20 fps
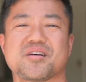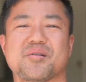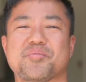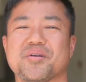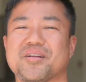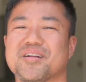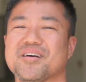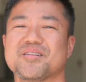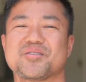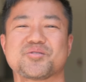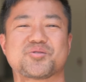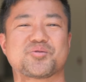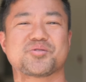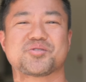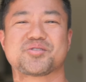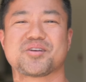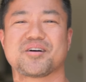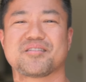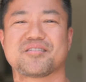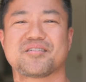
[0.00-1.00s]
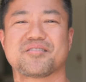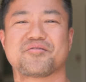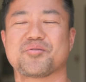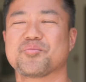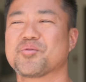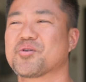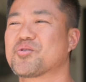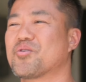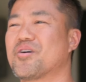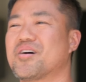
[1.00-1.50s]
up and hello to each other
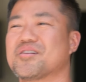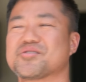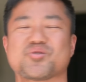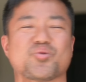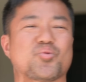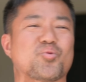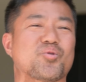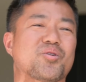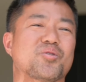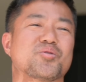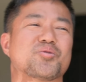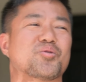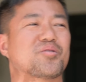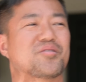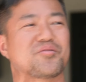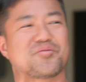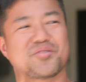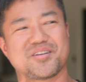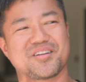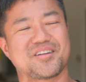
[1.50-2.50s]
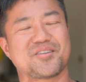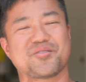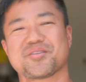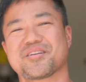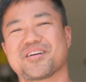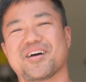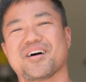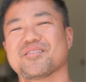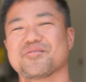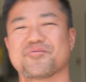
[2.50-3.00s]
from across the world or even here in
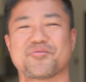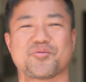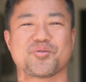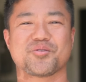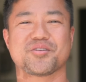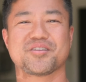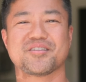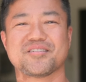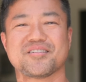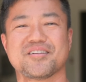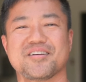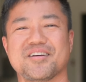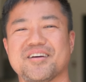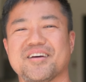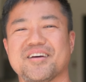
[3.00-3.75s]
California.